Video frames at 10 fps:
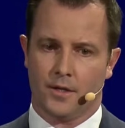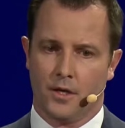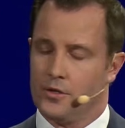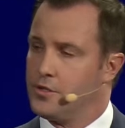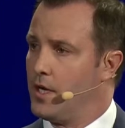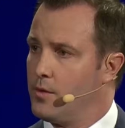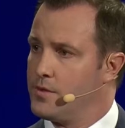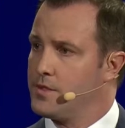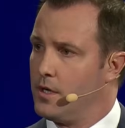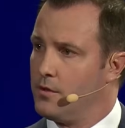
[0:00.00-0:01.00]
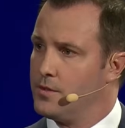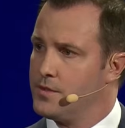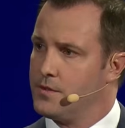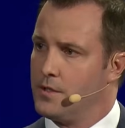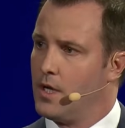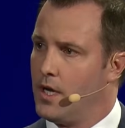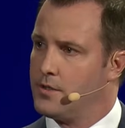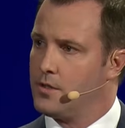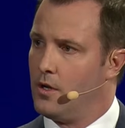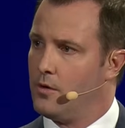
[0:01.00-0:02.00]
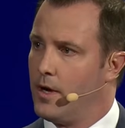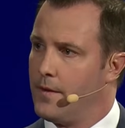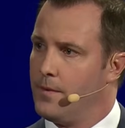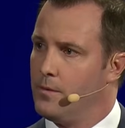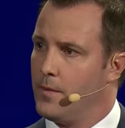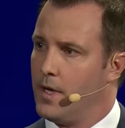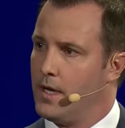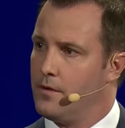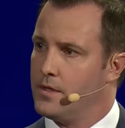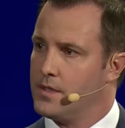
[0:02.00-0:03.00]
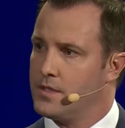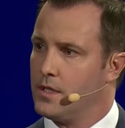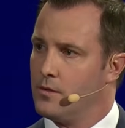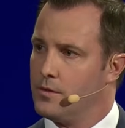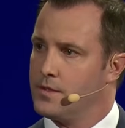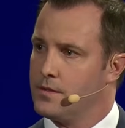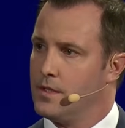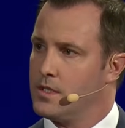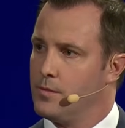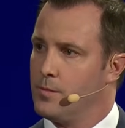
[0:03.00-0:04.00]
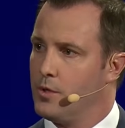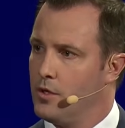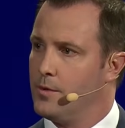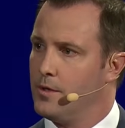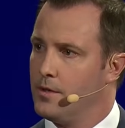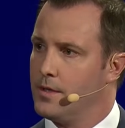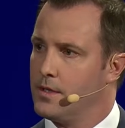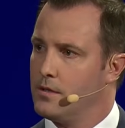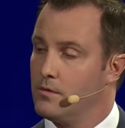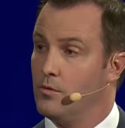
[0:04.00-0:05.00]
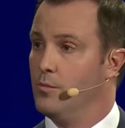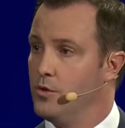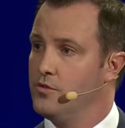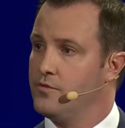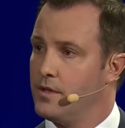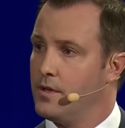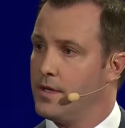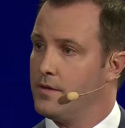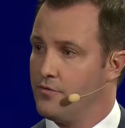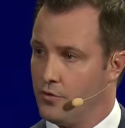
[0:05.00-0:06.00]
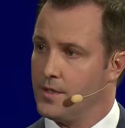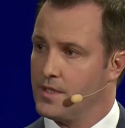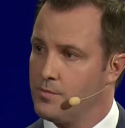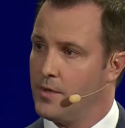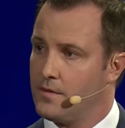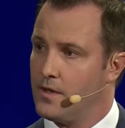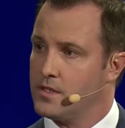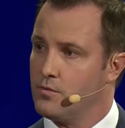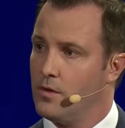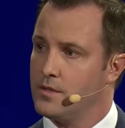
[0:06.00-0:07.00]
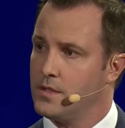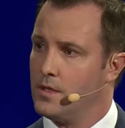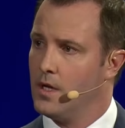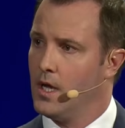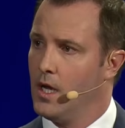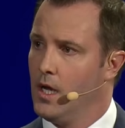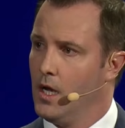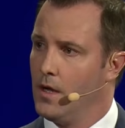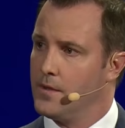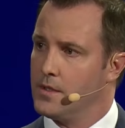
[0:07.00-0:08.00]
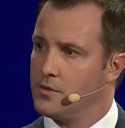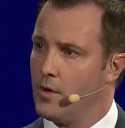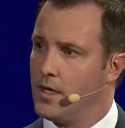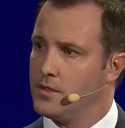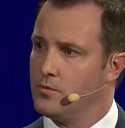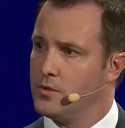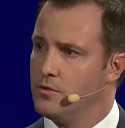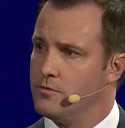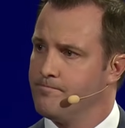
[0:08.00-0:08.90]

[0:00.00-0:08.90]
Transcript: negotiate with terrorists. You can't tolerate them. And these terrorists need to be permanently removed. And I fully expect that's what the Israelis will do.